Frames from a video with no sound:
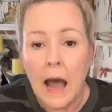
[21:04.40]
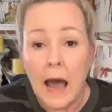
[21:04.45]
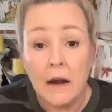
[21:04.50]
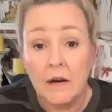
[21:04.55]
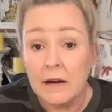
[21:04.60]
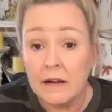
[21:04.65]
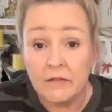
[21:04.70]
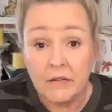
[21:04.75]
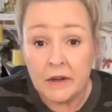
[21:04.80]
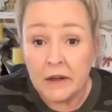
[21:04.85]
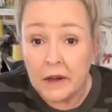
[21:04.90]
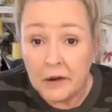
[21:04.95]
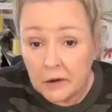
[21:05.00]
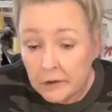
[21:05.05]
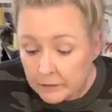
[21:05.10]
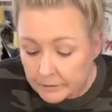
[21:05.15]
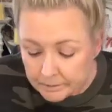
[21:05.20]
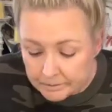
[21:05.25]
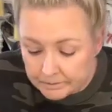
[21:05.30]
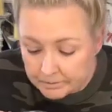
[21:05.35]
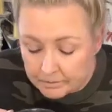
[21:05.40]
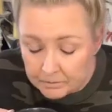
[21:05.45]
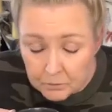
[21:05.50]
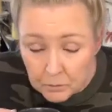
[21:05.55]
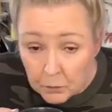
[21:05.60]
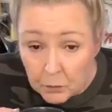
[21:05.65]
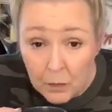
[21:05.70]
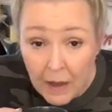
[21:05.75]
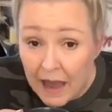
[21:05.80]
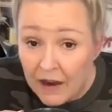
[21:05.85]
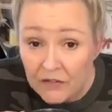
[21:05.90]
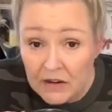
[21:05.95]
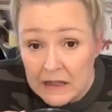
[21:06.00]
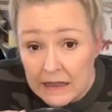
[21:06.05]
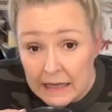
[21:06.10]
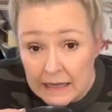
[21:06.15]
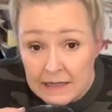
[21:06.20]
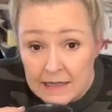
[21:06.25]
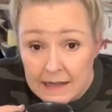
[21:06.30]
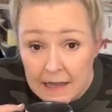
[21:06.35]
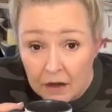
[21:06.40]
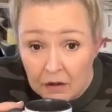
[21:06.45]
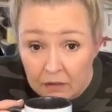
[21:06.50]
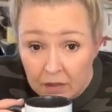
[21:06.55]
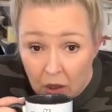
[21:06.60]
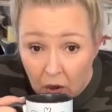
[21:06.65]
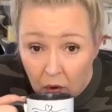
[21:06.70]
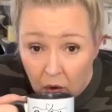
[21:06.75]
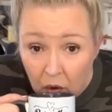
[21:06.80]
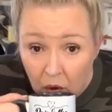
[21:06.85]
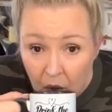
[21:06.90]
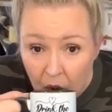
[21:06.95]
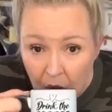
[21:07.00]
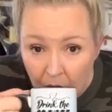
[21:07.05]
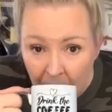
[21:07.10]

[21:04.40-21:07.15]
I don't even know. Everything's there though.